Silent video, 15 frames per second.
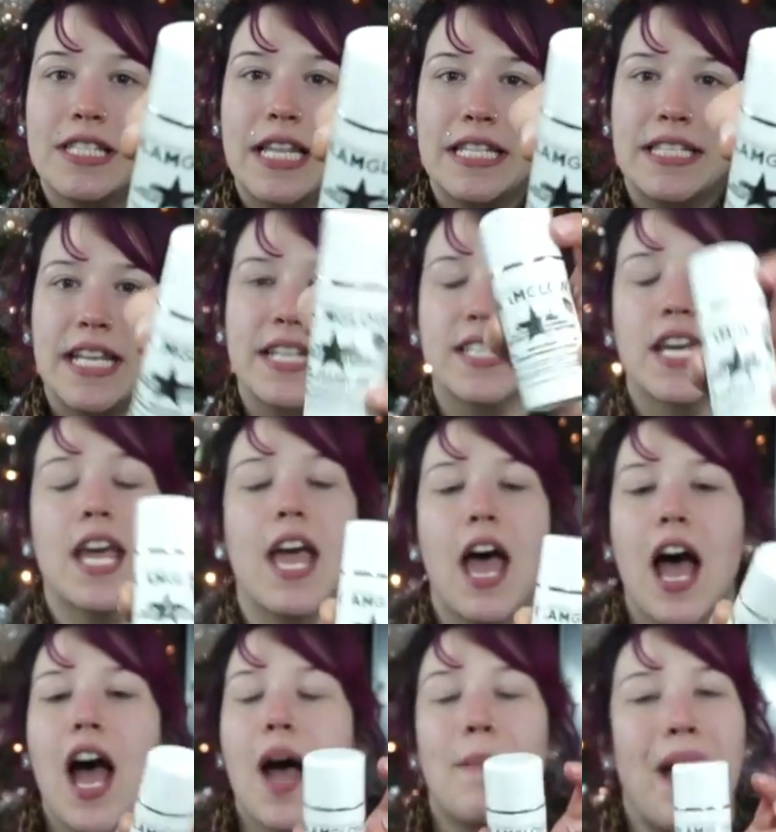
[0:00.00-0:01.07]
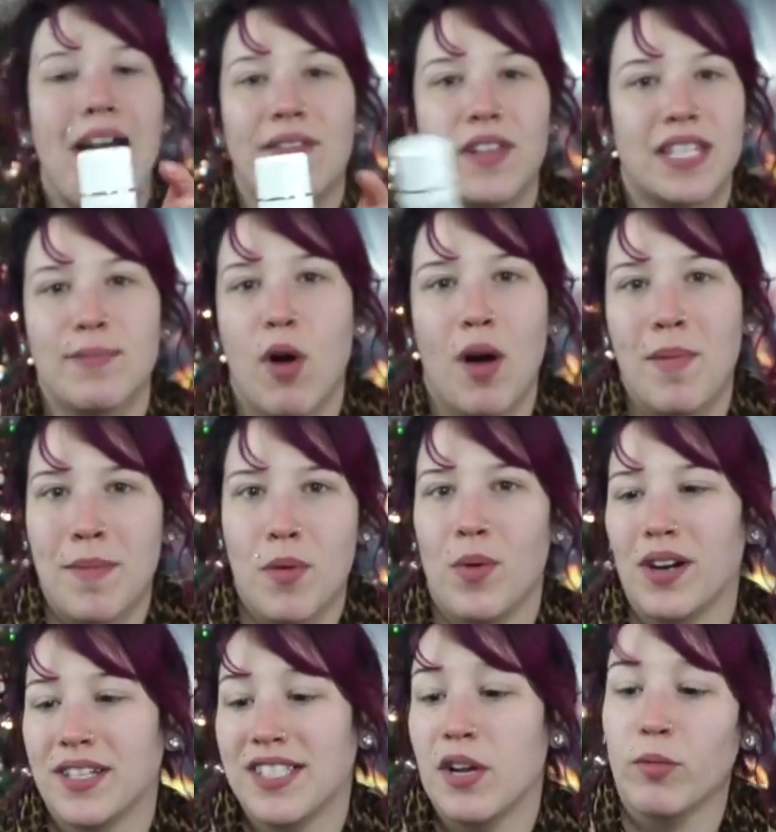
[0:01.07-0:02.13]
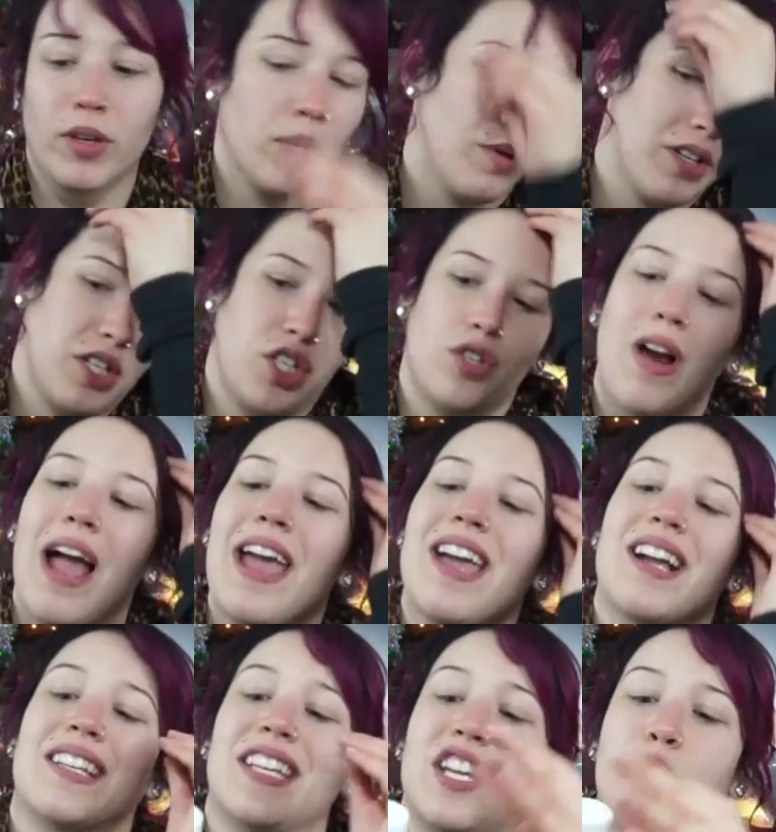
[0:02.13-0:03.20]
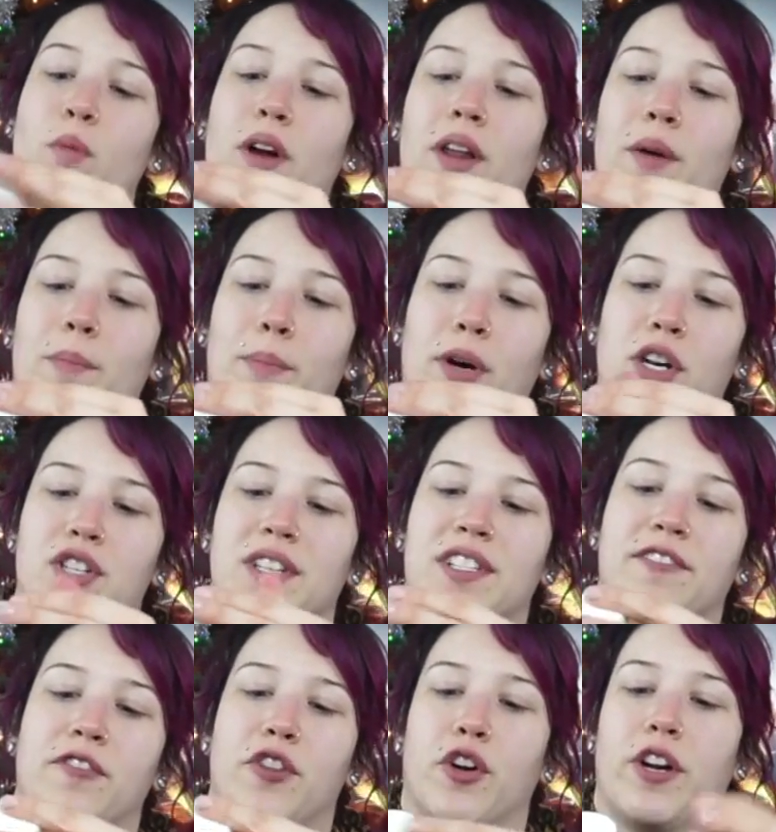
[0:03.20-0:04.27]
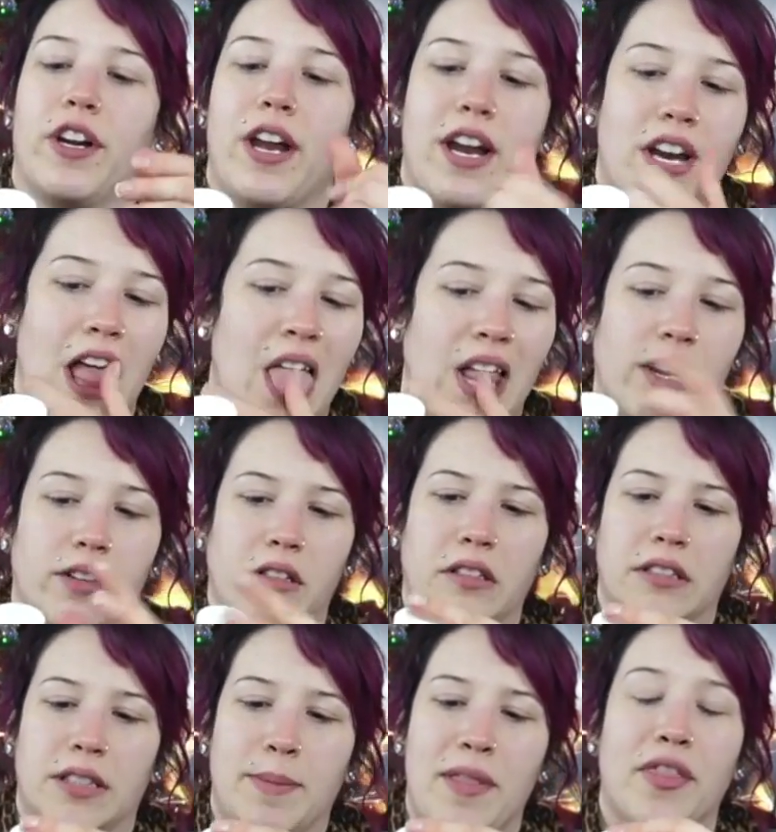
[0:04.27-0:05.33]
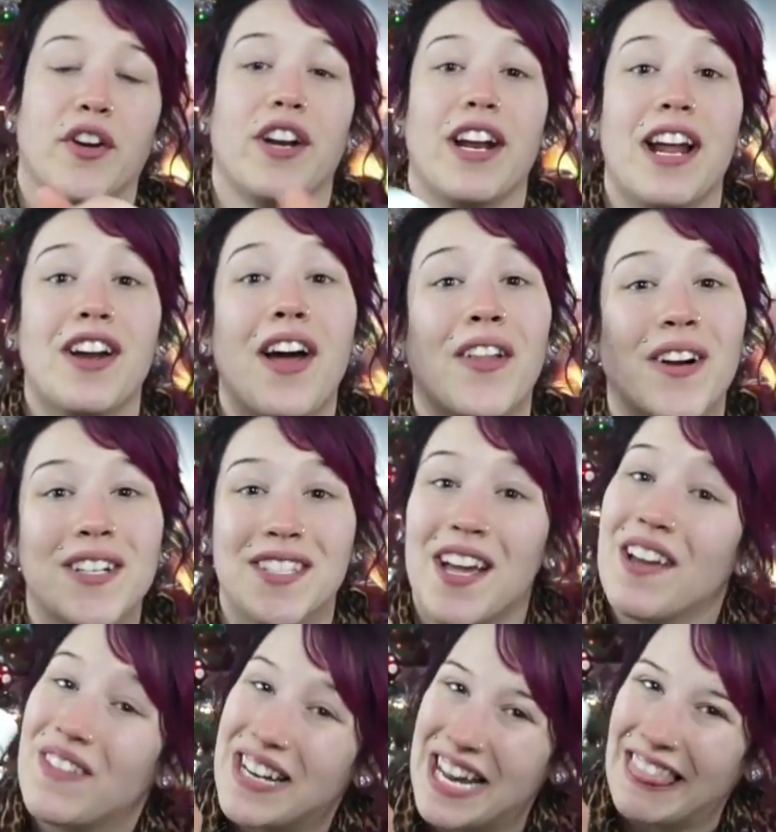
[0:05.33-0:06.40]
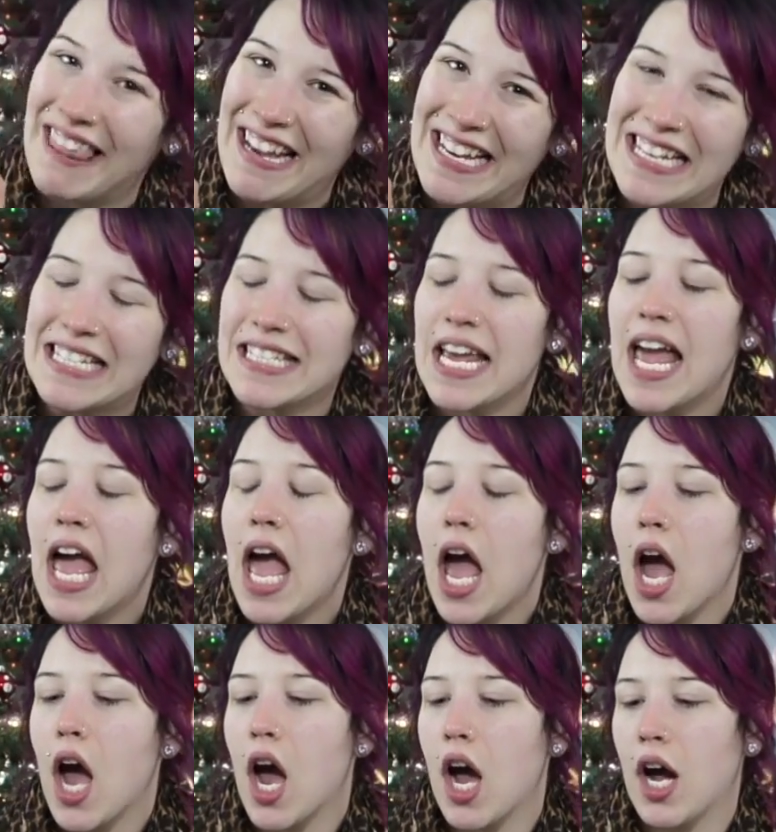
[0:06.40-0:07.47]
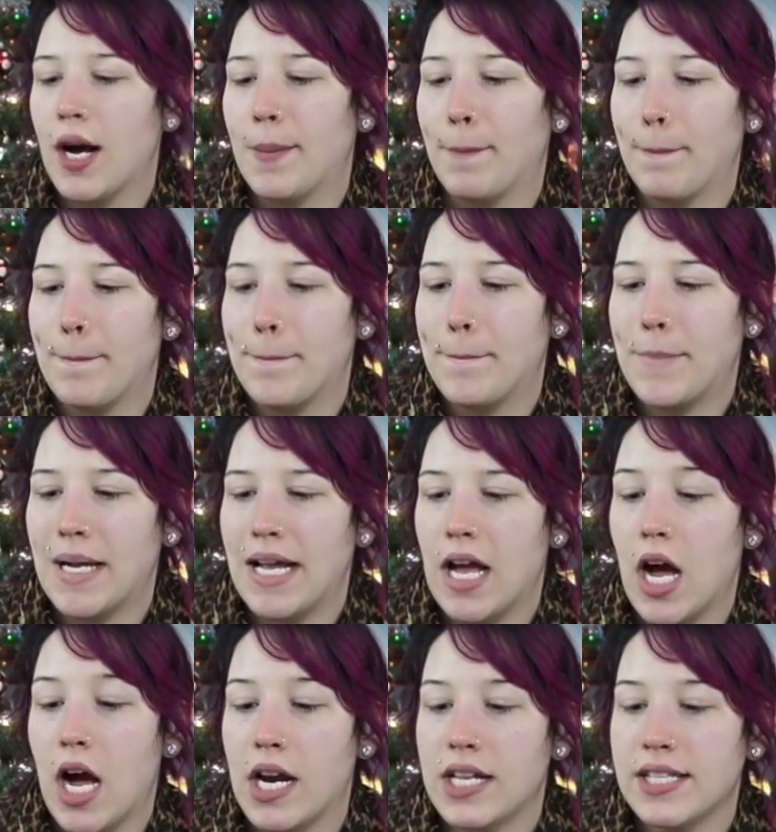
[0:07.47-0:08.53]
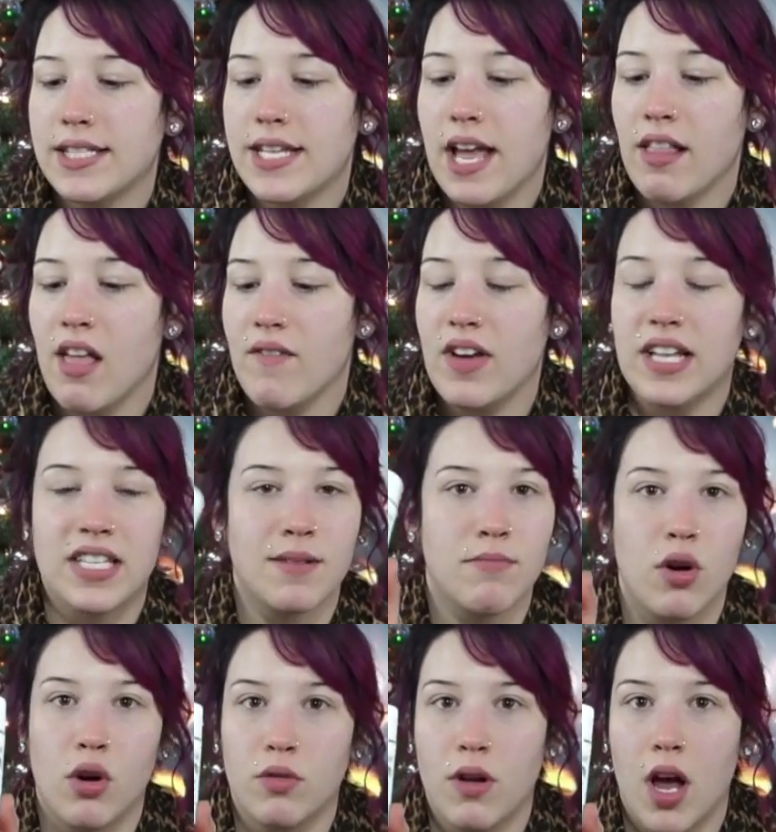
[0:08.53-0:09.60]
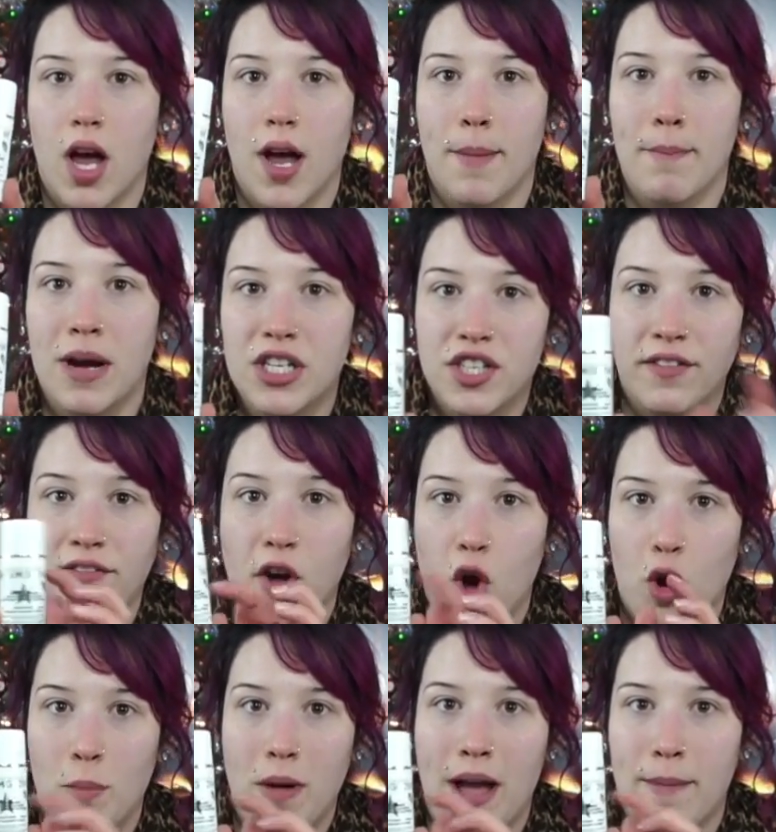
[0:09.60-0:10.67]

That's it. Um, I have the small baby one because I really wanted to try it because I didn't want to purchase thirty-nine dollars, spend thirty-nine dollars if I didn't like it. Um, But honestly, I love it. It's a mo uh, mud to foam.